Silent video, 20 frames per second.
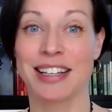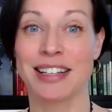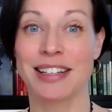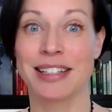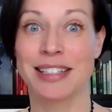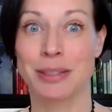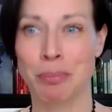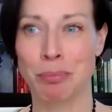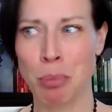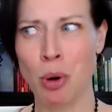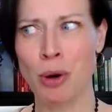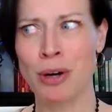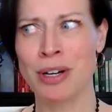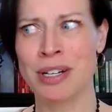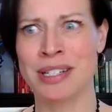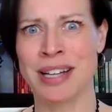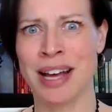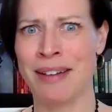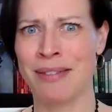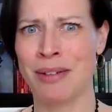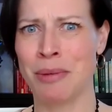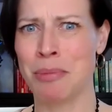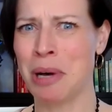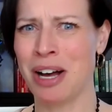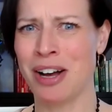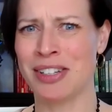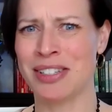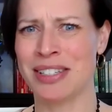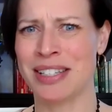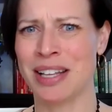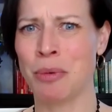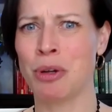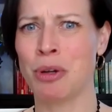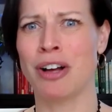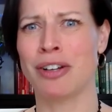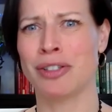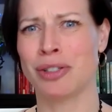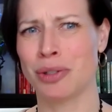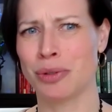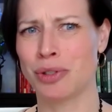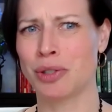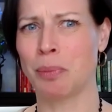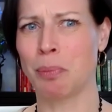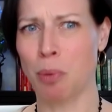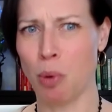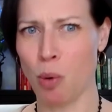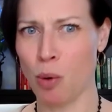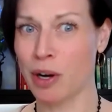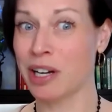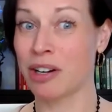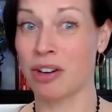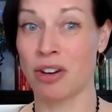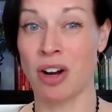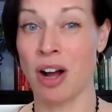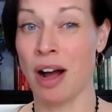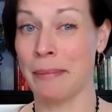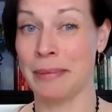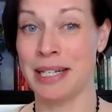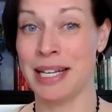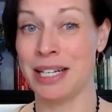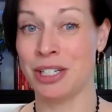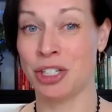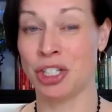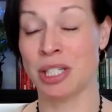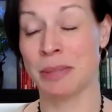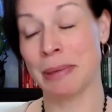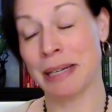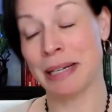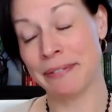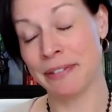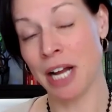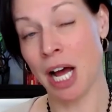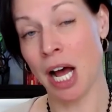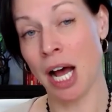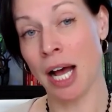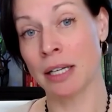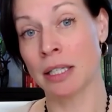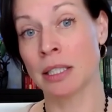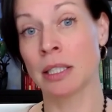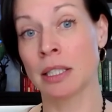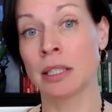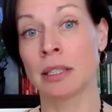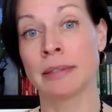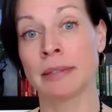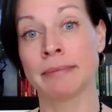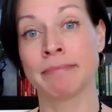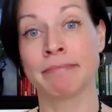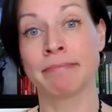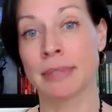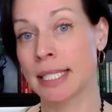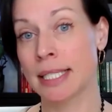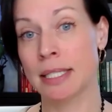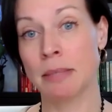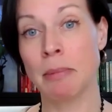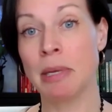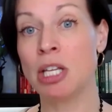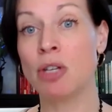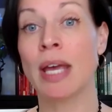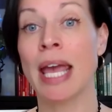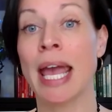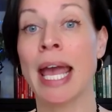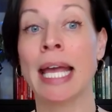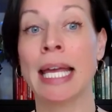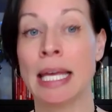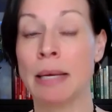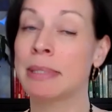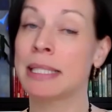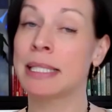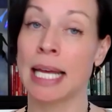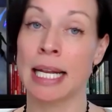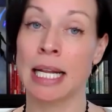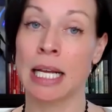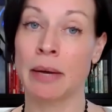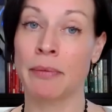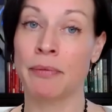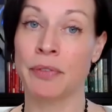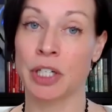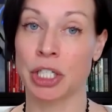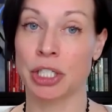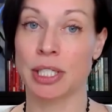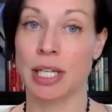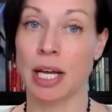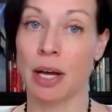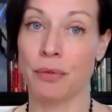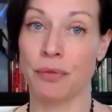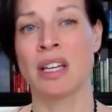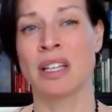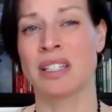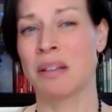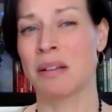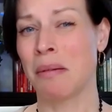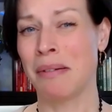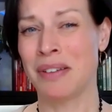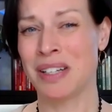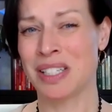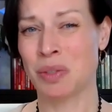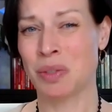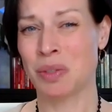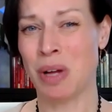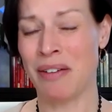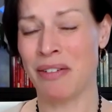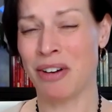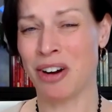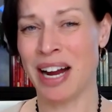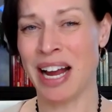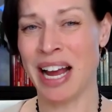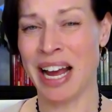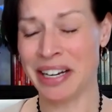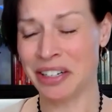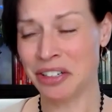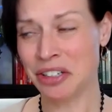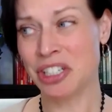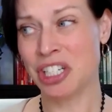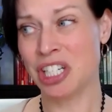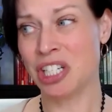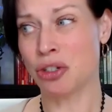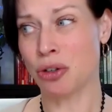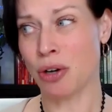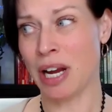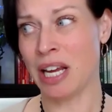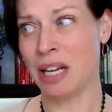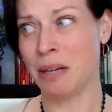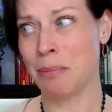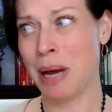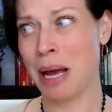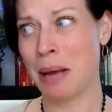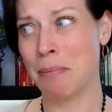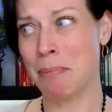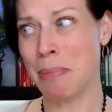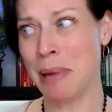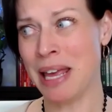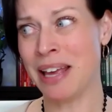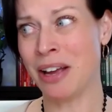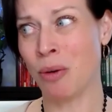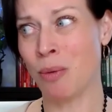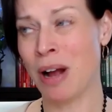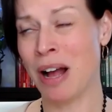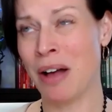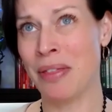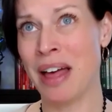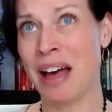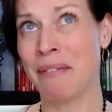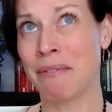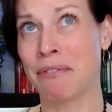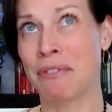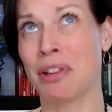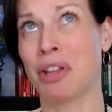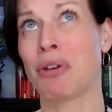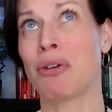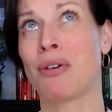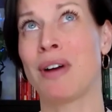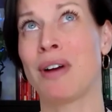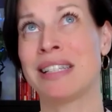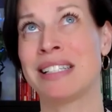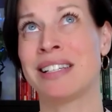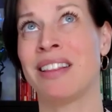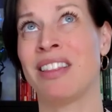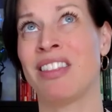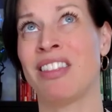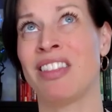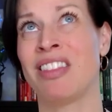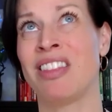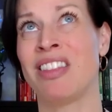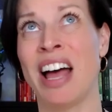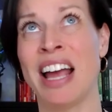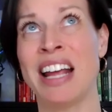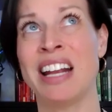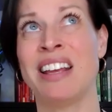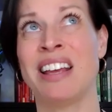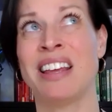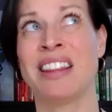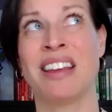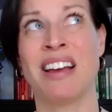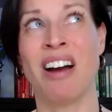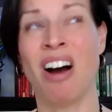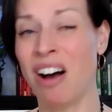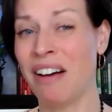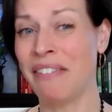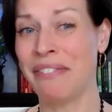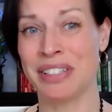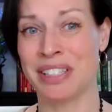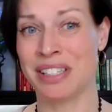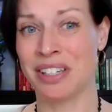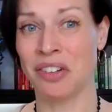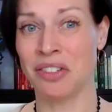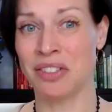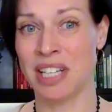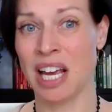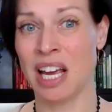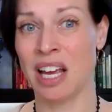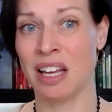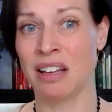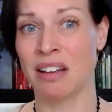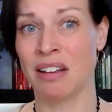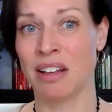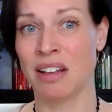It's important to have a boss that will also support your accommodations, but if not, it doesn't mean you can't keep standing up for yourself. Some of us will have our energy drained by being around that fluorescent lighting in the office all day.